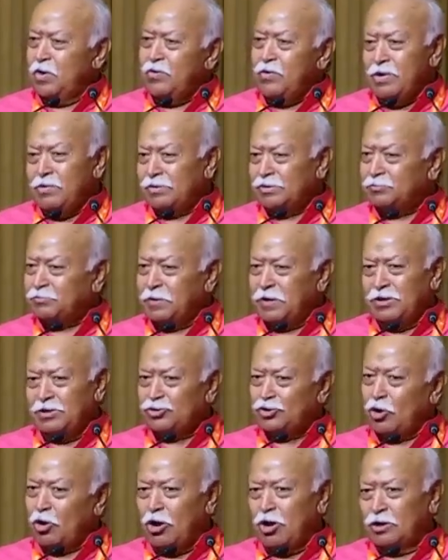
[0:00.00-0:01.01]
We have
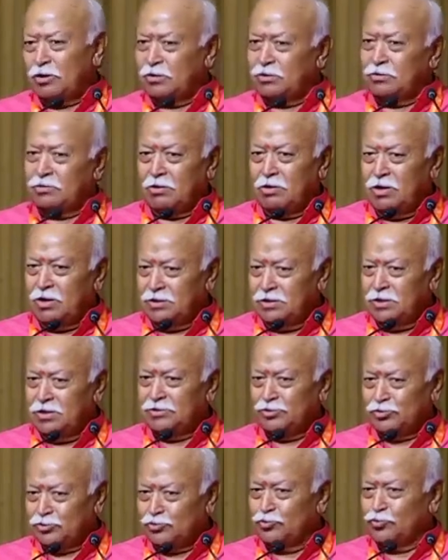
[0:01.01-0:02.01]
experienced all
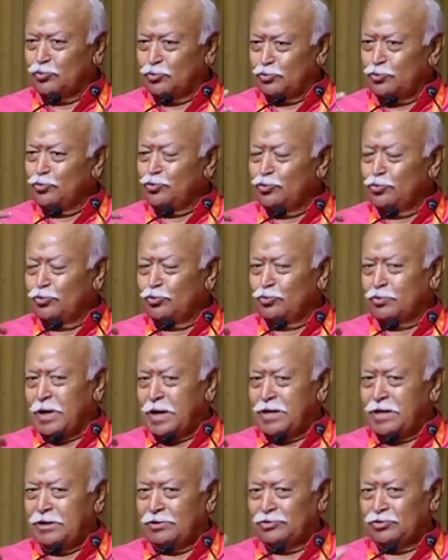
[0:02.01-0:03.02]
these two
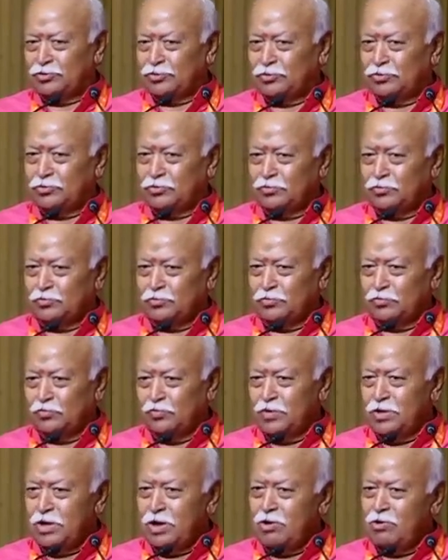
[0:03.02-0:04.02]
kinds.
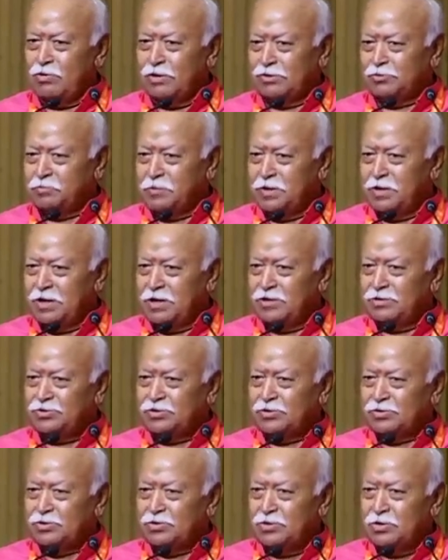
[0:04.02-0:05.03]
We have
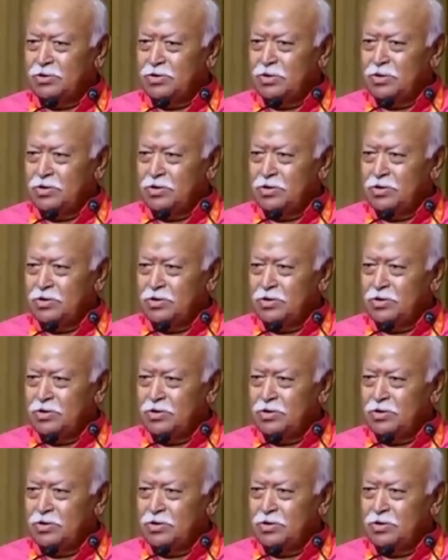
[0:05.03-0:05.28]
experienced